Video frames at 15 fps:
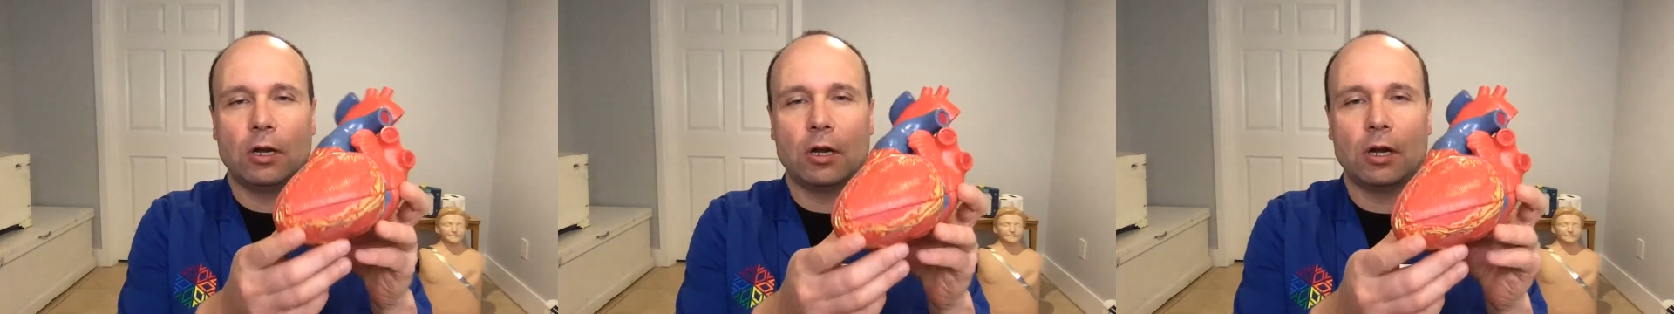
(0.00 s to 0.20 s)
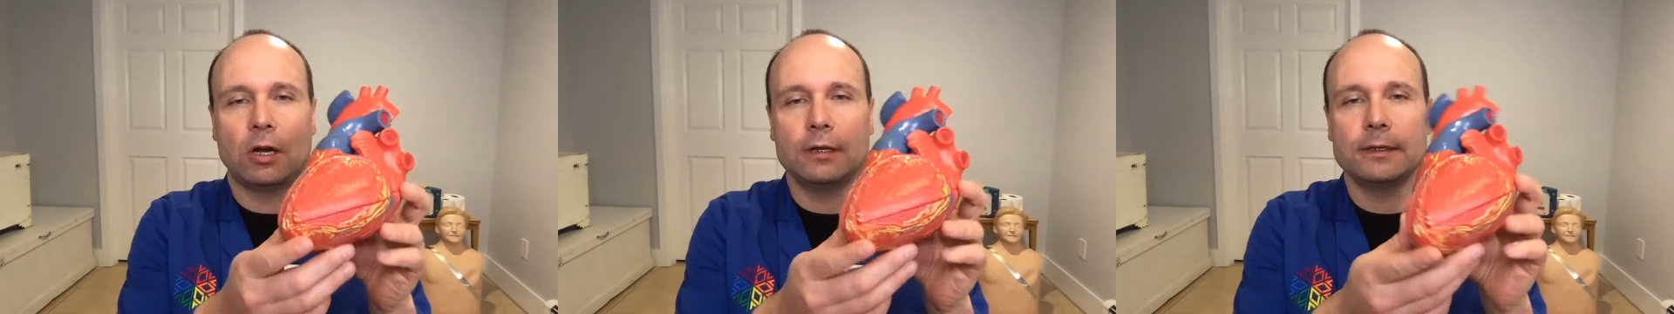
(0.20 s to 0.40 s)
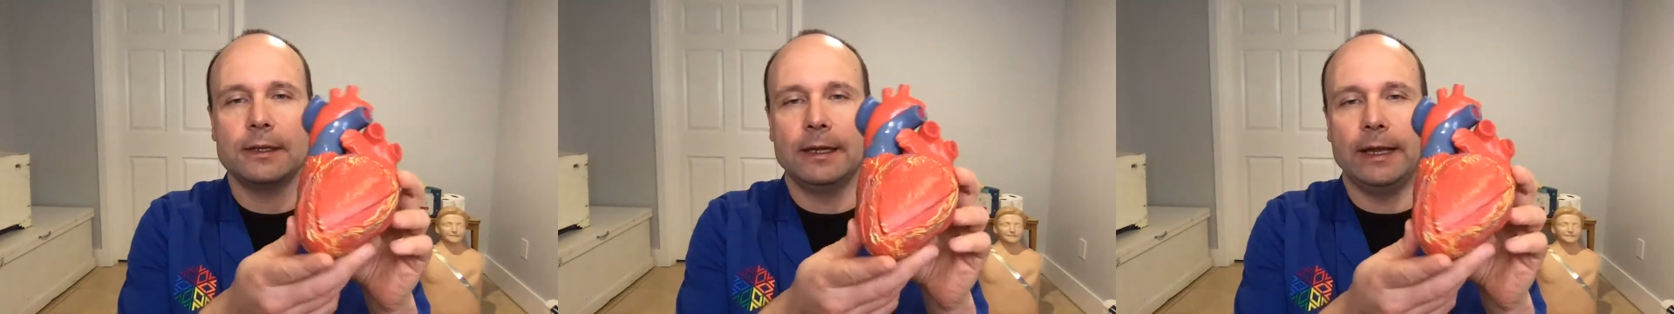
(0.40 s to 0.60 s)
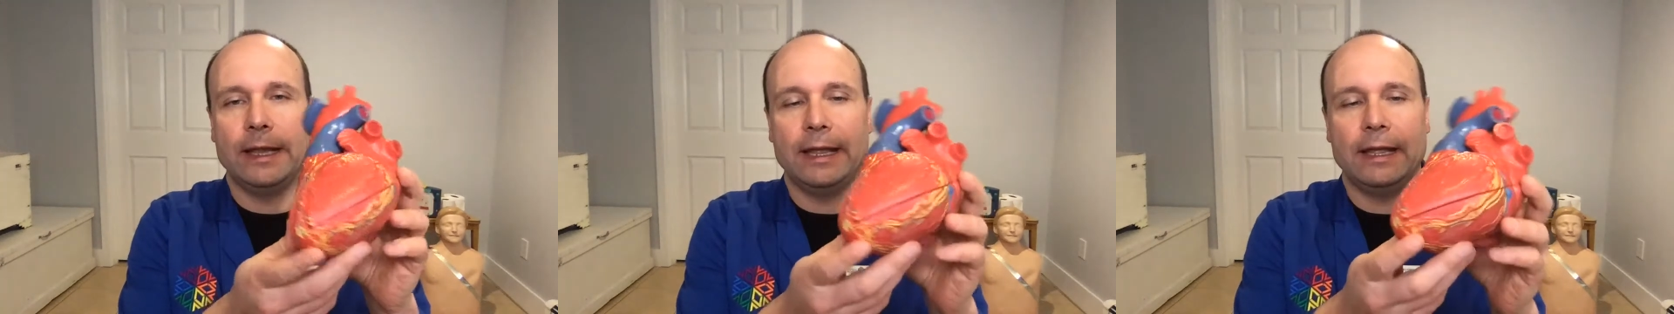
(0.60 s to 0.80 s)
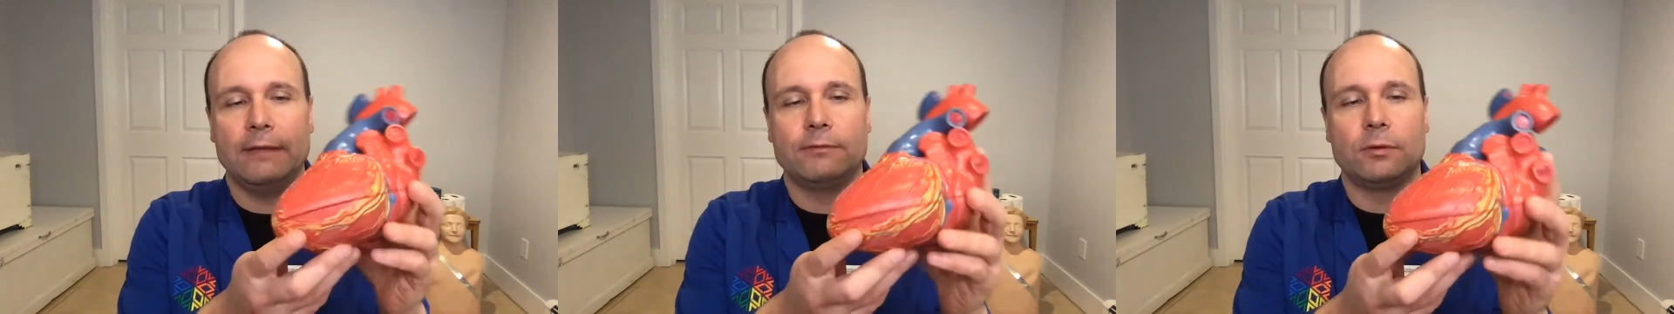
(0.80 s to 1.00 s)
heart that I
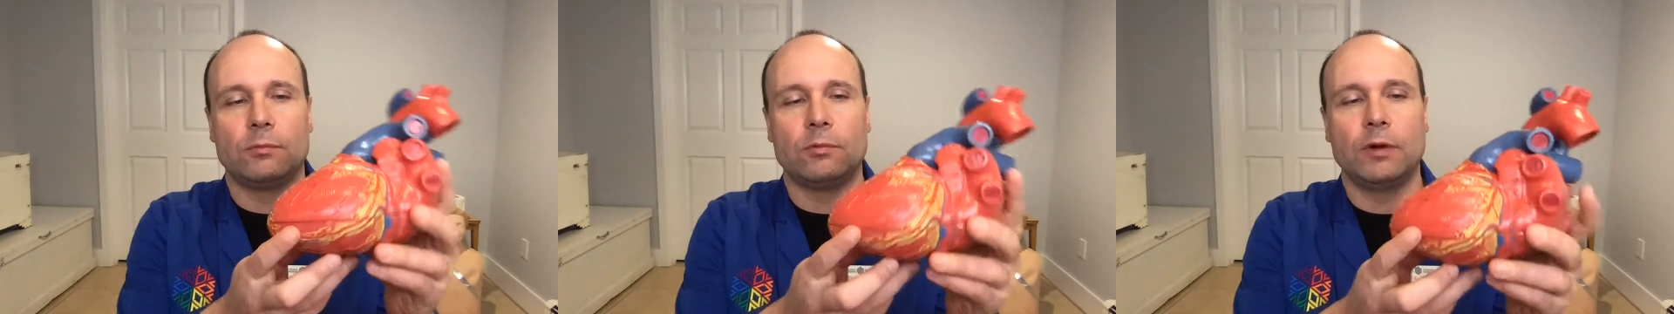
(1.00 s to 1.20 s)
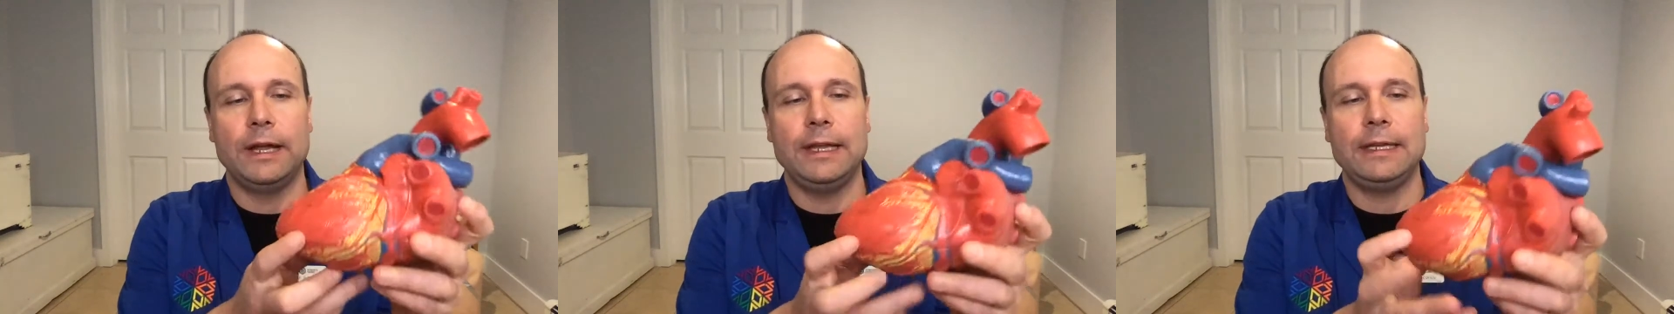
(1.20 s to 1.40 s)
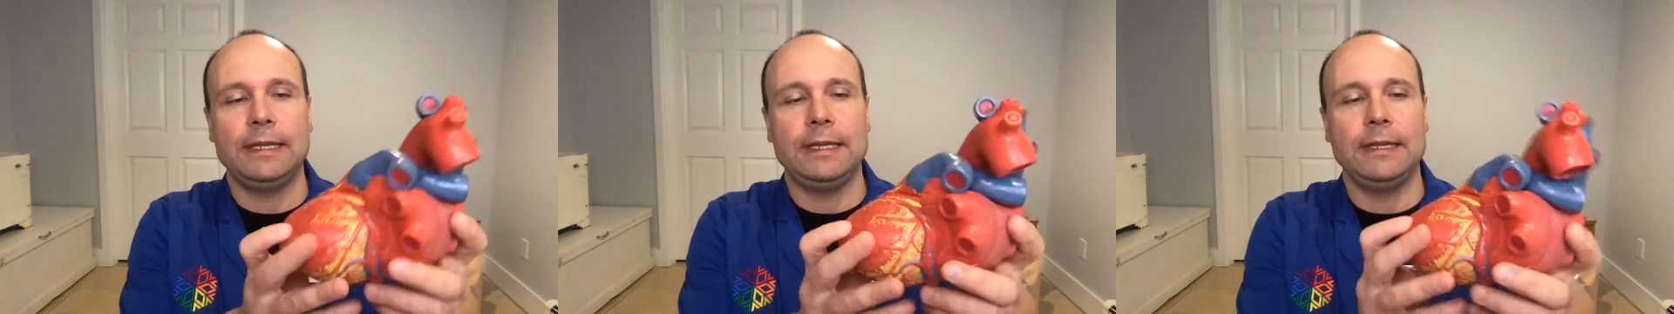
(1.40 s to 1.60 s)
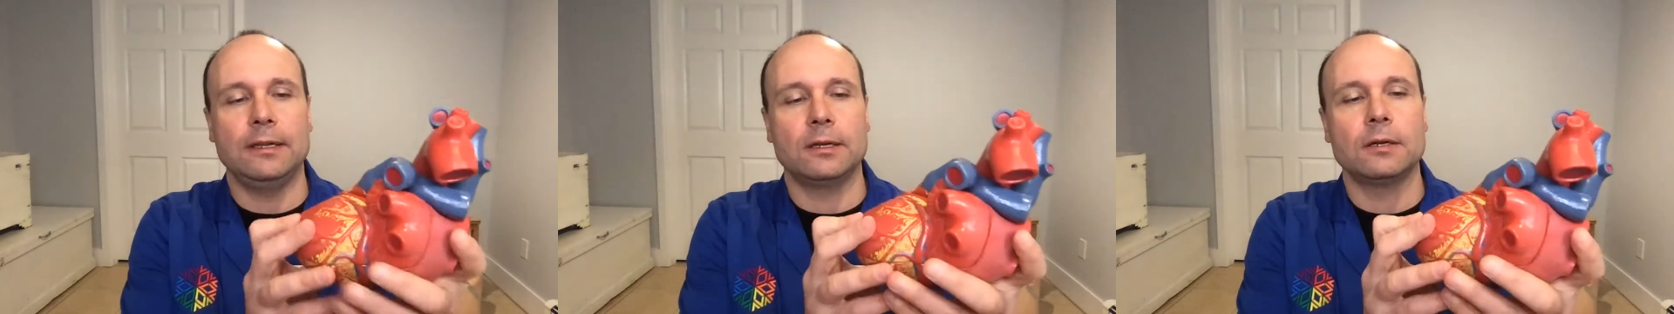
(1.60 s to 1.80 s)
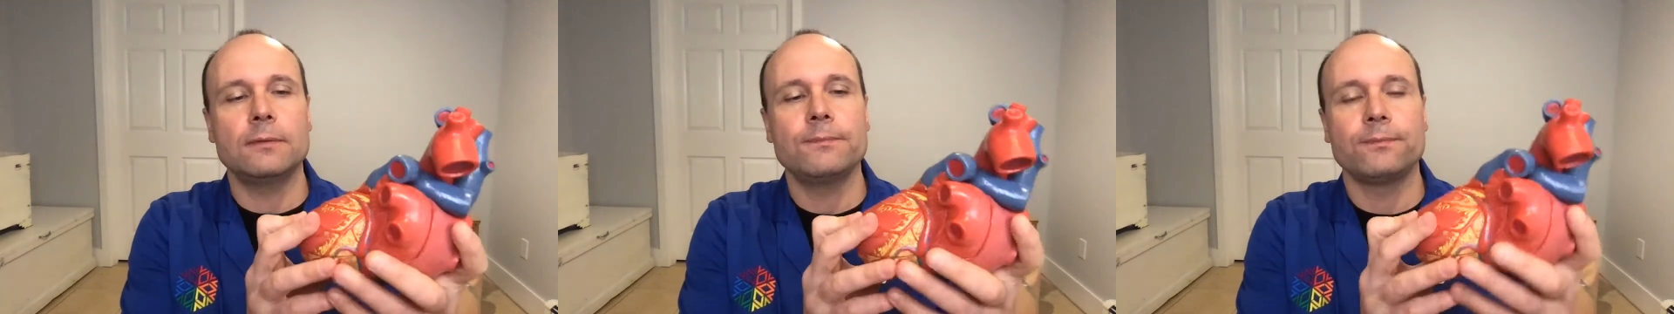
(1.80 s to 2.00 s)
have right
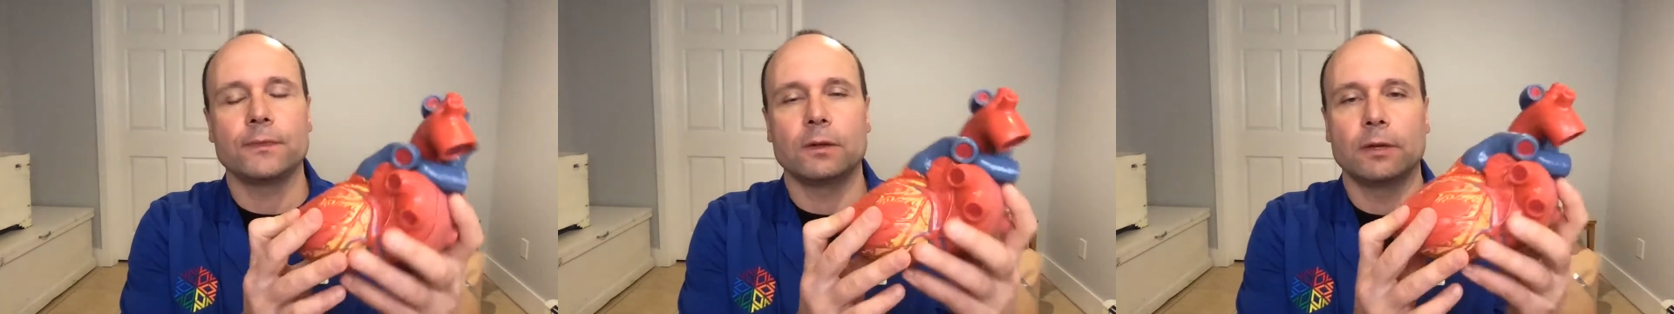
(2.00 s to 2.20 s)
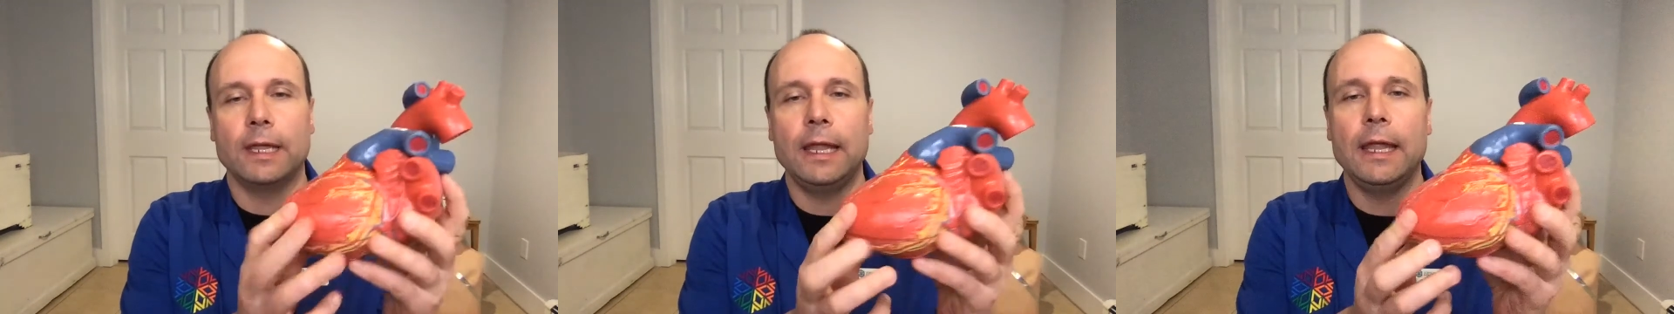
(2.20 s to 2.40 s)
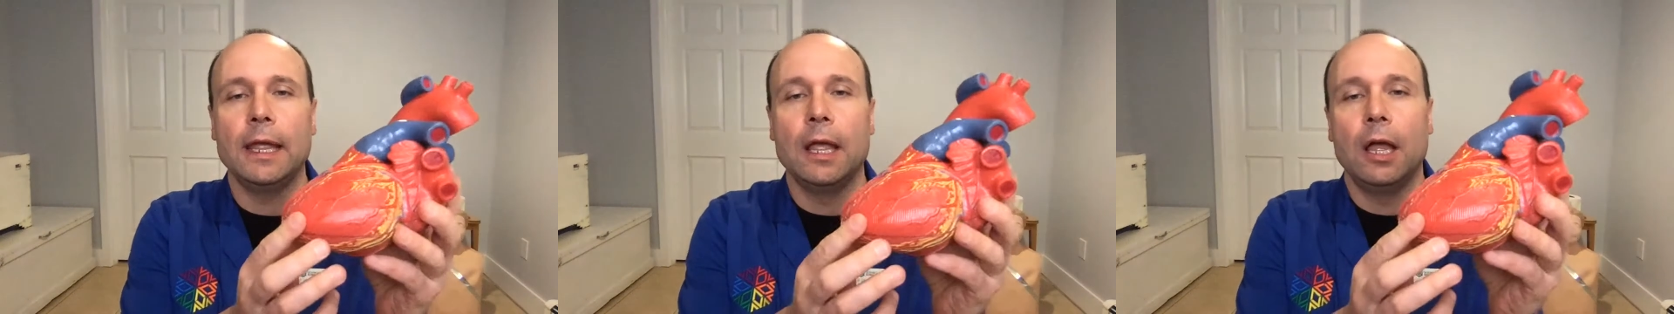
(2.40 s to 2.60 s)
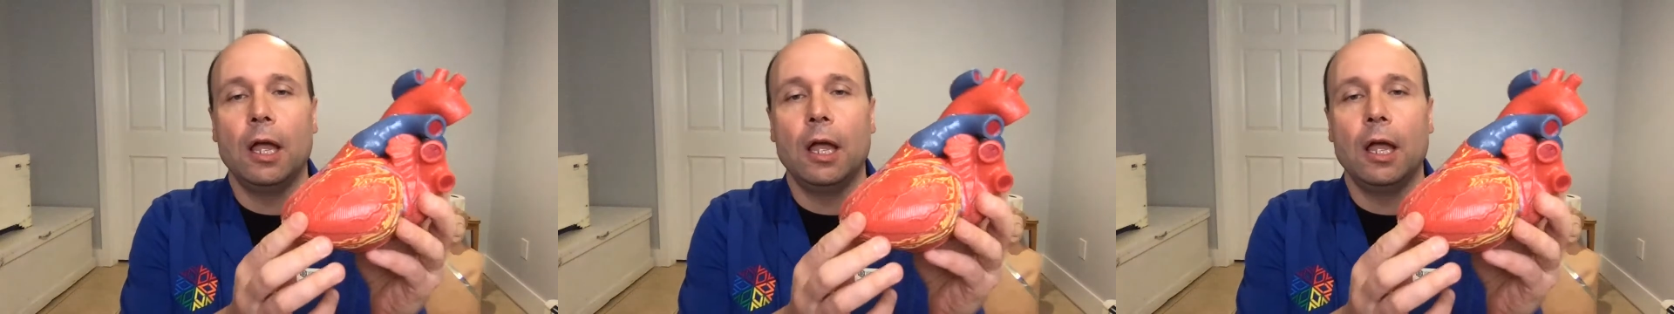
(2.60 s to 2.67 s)
here, okay?